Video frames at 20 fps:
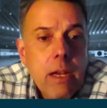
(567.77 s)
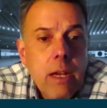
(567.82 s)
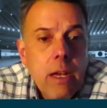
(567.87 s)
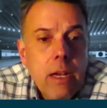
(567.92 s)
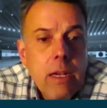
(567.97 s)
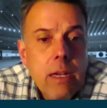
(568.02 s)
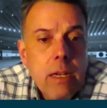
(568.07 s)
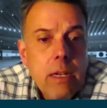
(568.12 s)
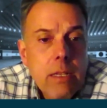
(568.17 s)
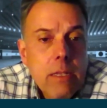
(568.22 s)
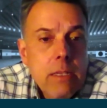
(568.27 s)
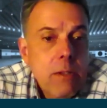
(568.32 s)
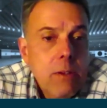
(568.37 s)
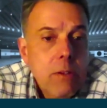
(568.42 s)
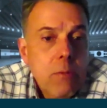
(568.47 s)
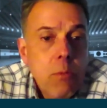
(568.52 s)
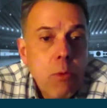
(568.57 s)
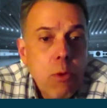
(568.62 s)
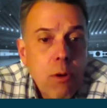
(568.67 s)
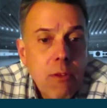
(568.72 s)
a
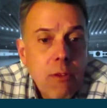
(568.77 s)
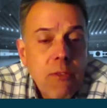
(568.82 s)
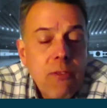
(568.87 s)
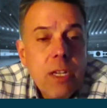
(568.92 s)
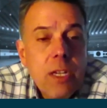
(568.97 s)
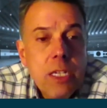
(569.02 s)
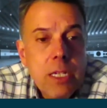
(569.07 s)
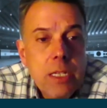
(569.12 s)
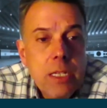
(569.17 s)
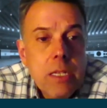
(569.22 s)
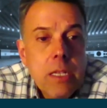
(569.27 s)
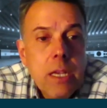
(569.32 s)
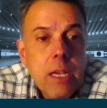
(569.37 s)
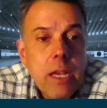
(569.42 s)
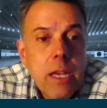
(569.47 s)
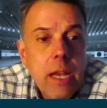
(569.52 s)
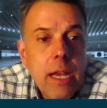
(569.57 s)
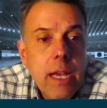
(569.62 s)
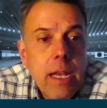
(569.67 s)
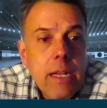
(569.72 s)
little more
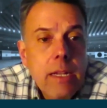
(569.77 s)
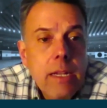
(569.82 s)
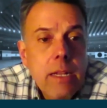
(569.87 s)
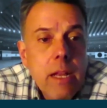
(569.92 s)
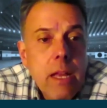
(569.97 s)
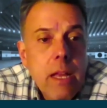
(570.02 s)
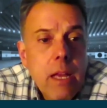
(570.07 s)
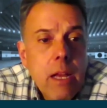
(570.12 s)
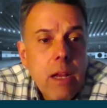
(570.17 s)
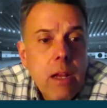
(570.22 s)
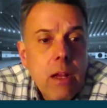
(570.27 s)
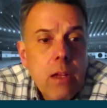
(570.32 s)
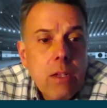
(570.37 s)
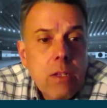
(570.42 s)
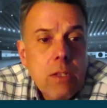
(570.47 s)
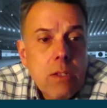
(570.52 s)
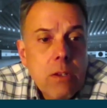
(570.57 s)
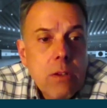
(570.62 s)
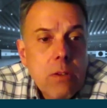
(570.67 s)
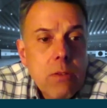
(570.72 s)
efficiently? And
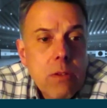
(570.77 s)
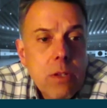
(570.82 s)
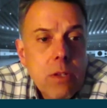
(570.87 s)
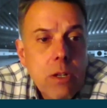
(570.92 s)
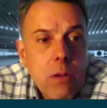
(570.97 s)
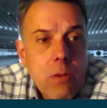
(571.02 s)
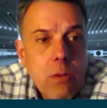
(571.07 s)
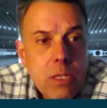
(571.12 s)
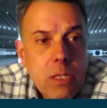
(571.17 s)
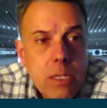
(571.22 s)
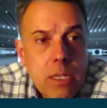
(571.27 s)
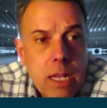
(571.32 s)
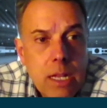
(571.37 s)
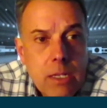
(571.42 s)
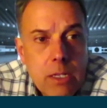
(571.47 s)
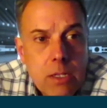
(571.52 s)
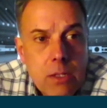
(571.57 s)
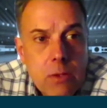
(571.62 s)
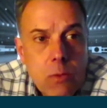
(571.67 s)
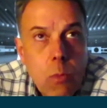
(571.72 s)
also, you know, it's not
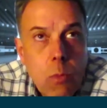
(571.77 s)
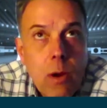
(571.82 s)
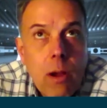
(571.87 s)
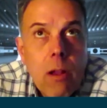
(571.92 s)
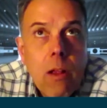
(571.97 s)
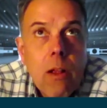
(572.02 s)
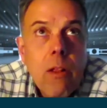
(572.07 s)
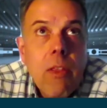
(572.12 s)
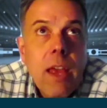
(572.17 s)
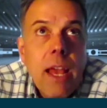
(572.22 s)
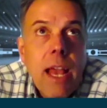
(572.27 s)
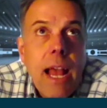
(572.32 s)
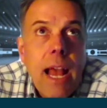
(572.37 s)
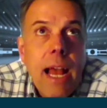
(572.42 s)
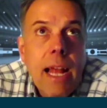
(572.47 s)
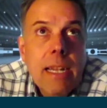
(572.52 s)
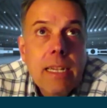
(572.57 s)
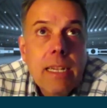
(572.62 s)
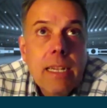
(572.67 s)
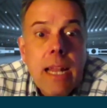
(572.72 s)
just where are they
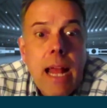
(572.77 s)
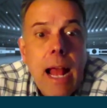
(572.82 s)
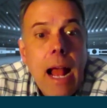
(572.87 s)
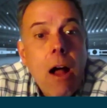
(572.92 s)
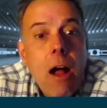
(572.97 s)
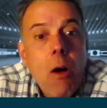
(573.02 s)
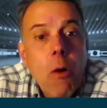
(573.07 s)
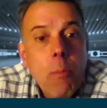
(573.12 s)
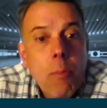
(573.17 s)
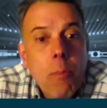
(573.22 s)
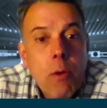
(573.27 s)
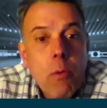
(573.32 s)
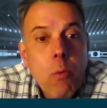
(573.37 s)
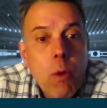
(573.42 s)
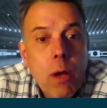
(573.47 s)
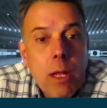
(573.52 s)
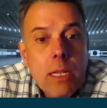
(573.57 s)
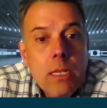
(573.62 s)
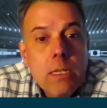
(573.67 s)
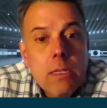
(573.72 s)
at now, but
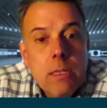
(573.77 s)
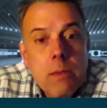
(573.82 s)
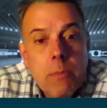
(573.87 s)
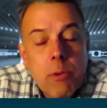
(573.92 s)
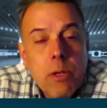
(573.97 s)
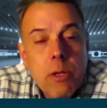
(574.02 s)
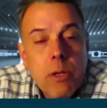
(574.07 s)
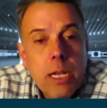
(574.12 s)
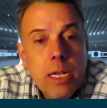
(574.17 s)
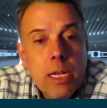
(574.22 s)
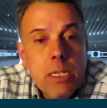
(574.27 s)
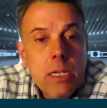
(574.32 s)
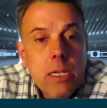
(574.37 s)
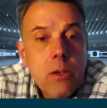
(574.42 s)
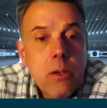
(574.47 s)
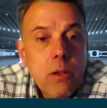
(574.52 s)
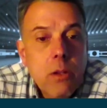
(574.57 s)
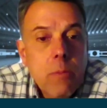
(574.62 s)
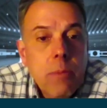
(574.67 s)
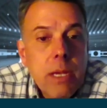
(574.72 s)
what is the prediction
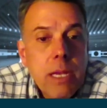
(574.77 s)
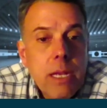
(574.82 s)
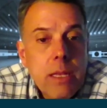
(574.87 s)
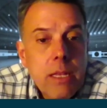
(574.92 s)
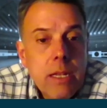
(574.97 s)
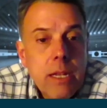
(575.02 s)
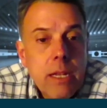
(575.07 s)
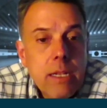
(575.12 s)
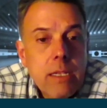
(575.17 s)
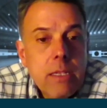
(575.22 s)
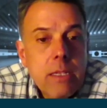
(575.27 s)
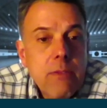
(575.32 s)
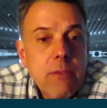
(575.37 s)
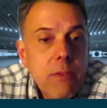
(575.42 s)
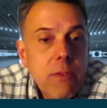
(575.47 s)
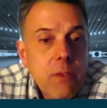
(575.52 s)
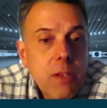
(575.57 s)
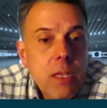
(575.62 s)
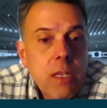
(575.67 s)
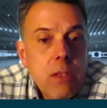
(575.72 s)
going to be in the next
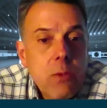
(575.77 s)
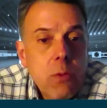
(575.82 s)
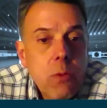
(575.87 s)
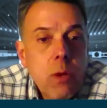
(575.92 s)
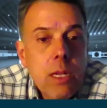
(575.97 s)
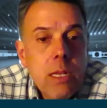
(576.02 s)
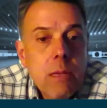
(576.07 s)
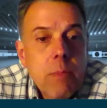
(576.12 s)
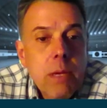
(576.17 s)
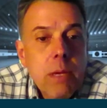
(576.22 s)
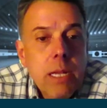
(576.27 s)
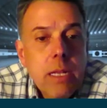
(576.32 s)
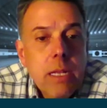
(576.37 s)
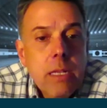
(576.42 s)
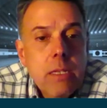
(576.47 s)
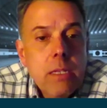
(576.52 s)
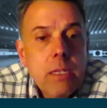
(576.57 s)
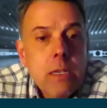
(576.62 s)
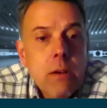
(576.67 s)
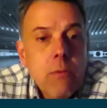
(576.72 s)
15, 20
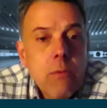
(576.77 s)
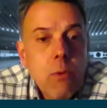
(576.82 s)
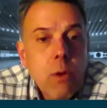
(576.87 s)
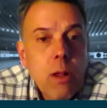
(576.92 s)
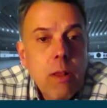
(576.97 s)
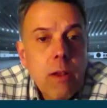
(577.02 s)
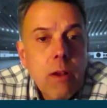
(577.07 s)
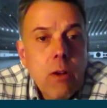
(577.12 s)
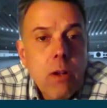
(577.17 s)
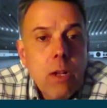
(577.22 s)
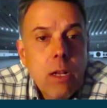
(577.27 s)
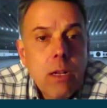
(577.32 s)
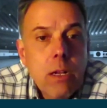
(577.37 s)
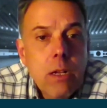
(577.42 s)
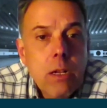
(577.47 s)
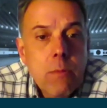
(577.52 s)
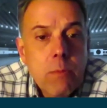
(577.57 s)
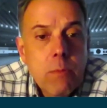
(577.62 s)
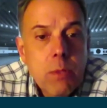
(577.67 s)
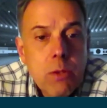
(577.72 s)
minutes of where they're going to come?